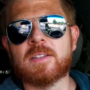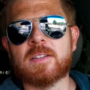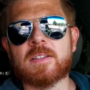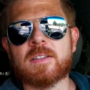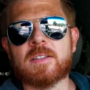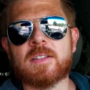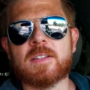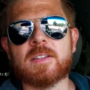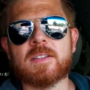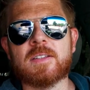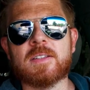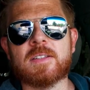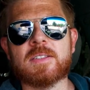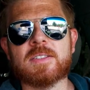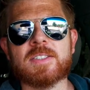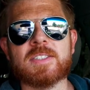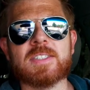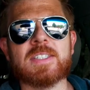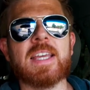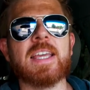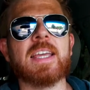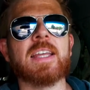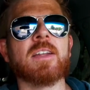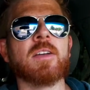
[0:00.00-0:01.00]
the
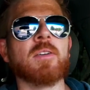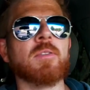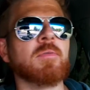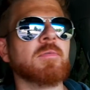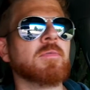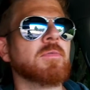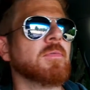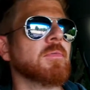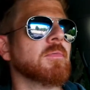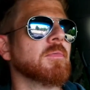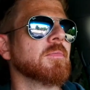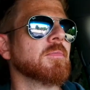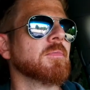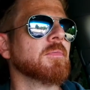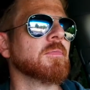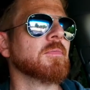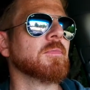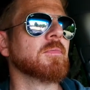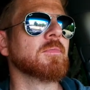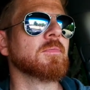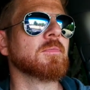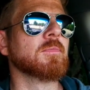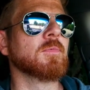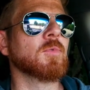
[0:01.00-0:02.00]
state of
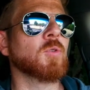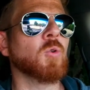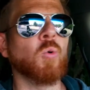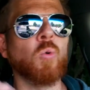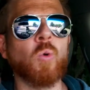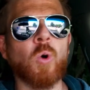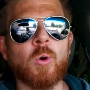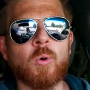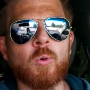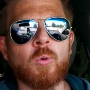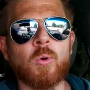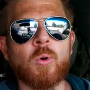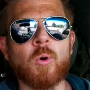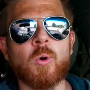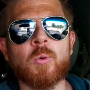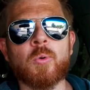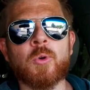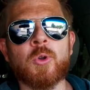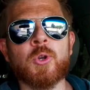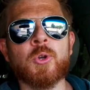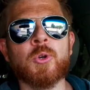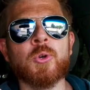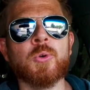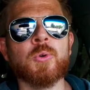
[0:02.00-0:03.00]
quote
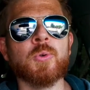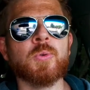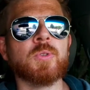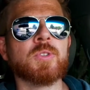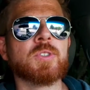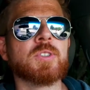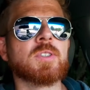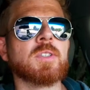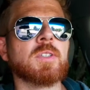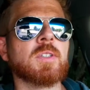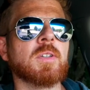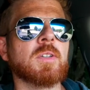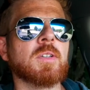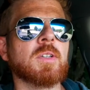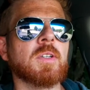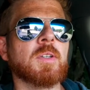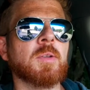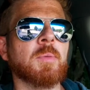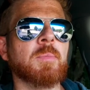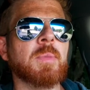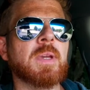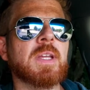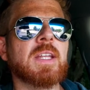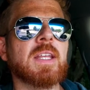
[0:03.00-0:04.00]
unquote news,
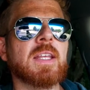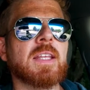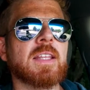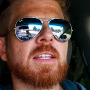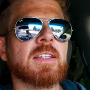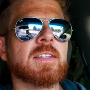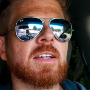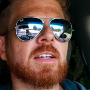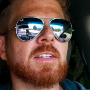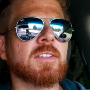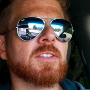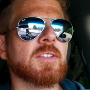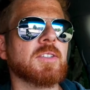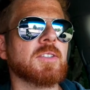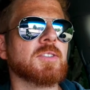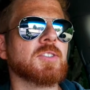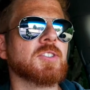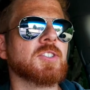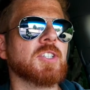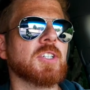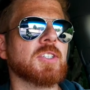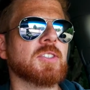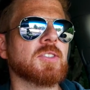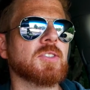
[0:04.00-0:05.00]
the media that's out there,
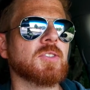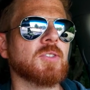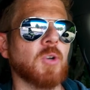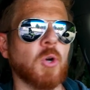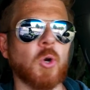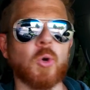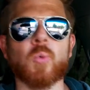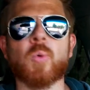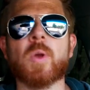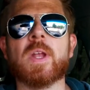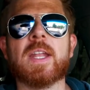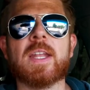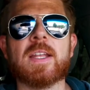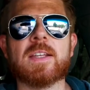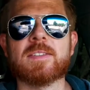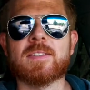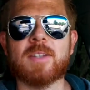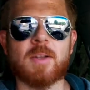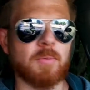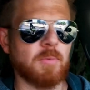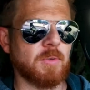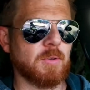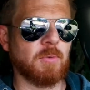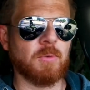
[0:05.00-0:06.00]
is just
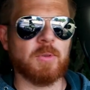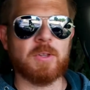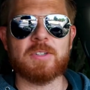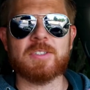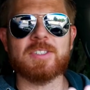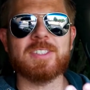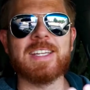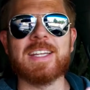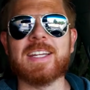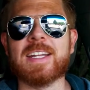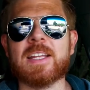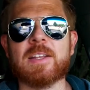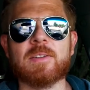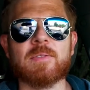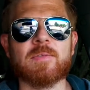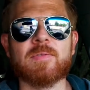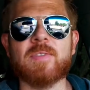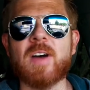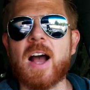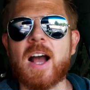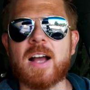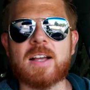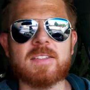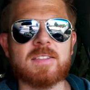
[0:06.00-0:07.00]
horrendous. I mean, whether it's CNN,
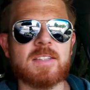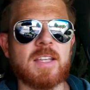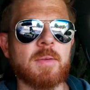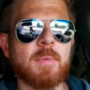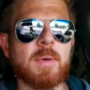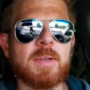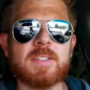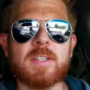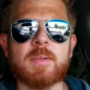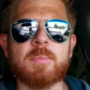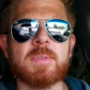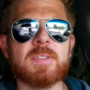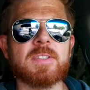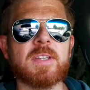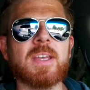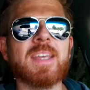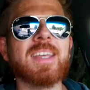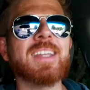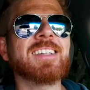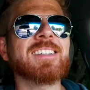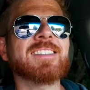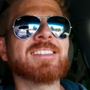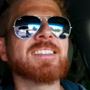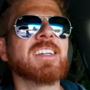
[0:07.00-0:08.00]
Fox,
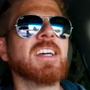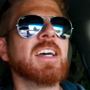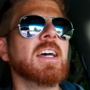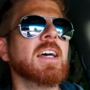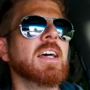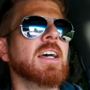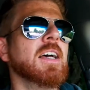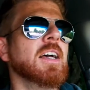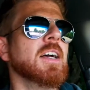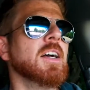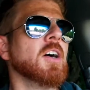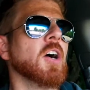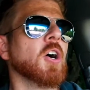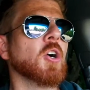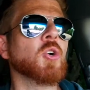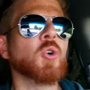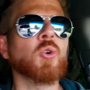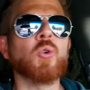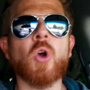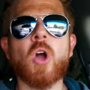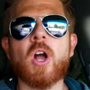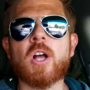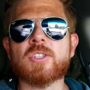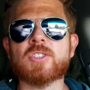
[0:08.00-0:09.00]
MSNBC, just
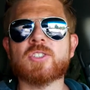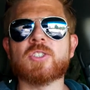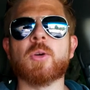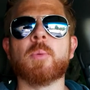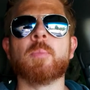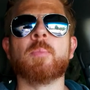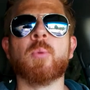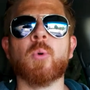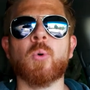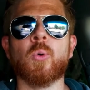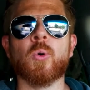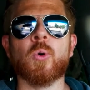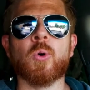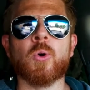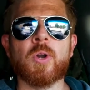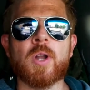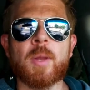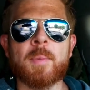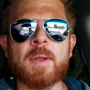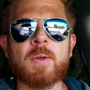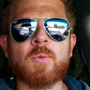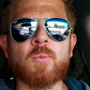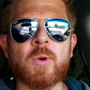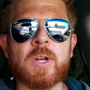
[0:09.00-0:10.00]
across the
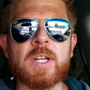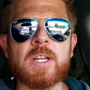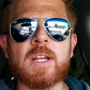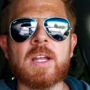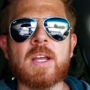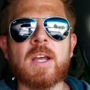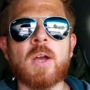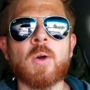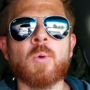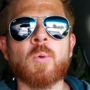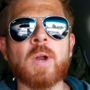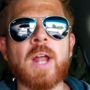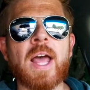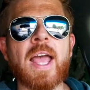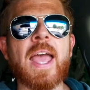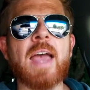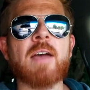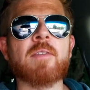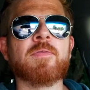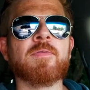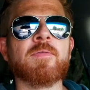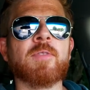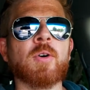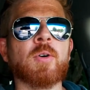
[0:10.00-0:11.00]
board. I mean, when I
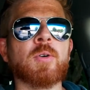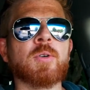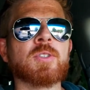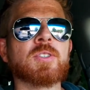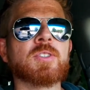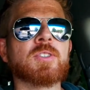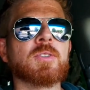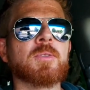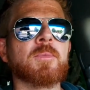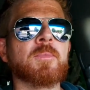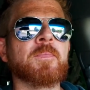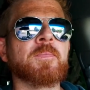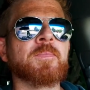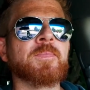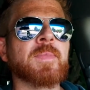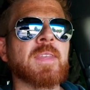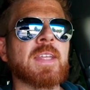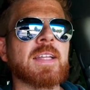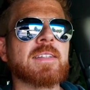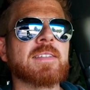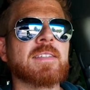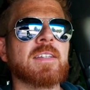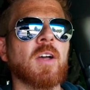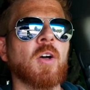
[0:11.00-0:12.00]
have folks
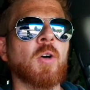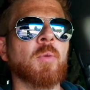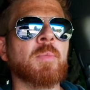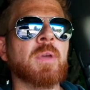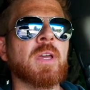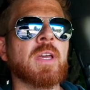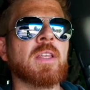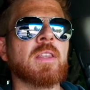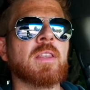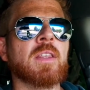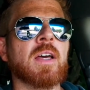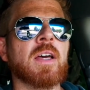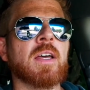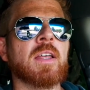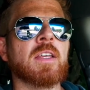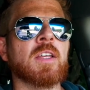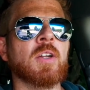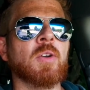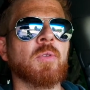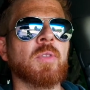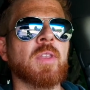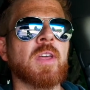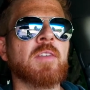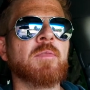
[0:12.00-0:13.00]
tell me that,
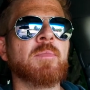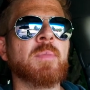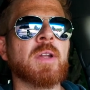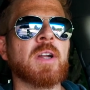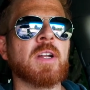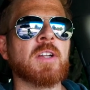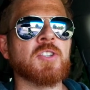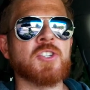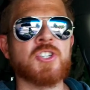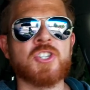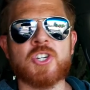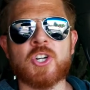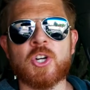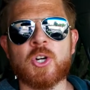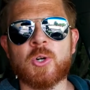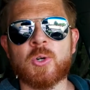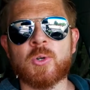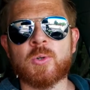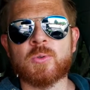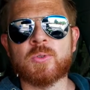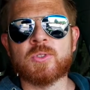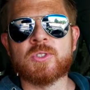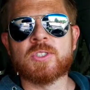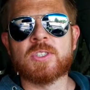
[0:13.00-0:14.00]
you know, they've been on
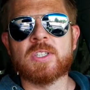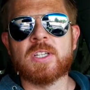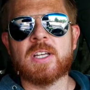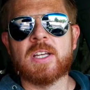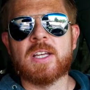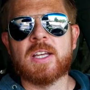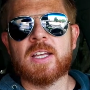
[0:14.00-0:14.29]
shows